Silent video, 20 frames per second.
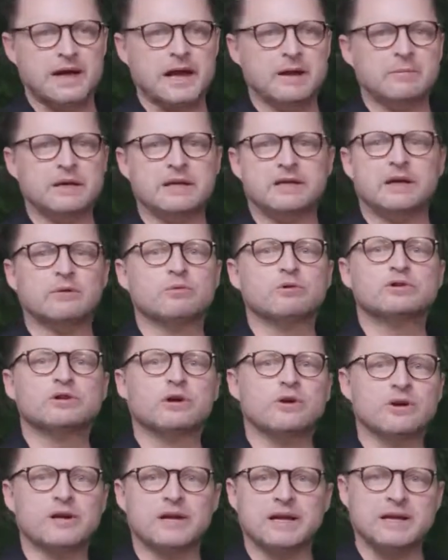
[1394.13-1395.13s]
I mean, they were
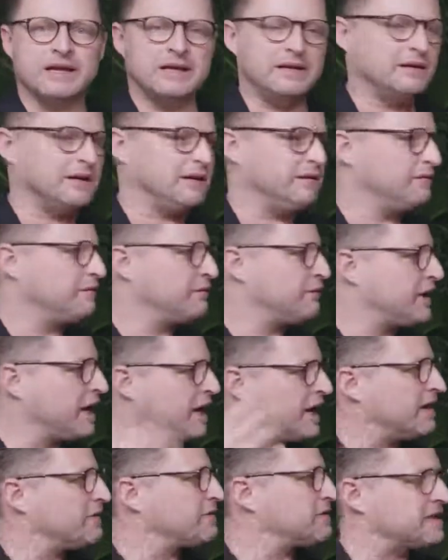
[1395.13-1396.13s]
talking in
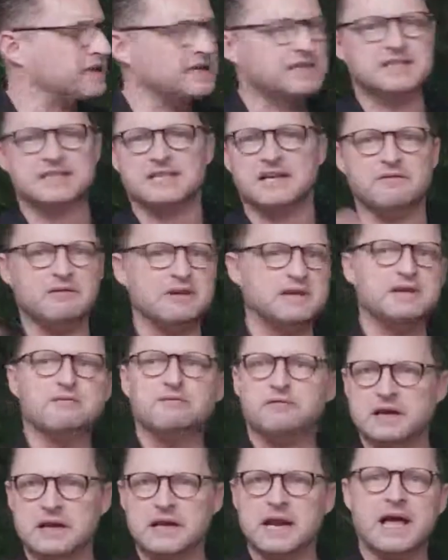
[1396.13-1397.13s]
5, 6, 7
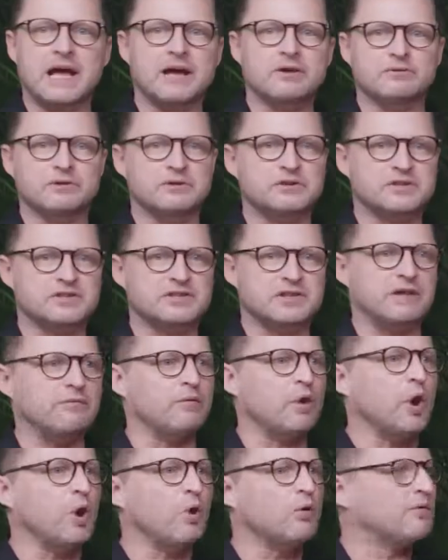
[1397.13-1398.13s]
different languages. They
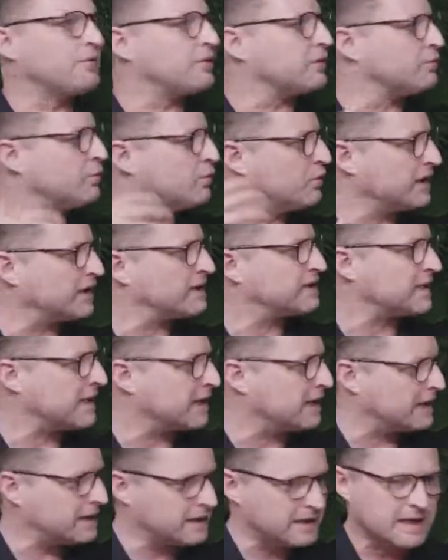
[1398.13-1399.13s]
were over the moon
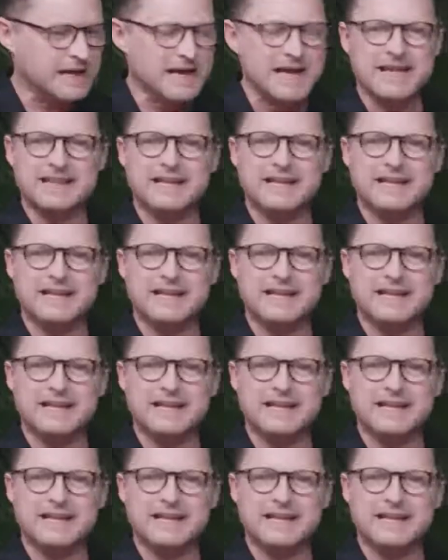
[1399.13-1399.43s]
excited.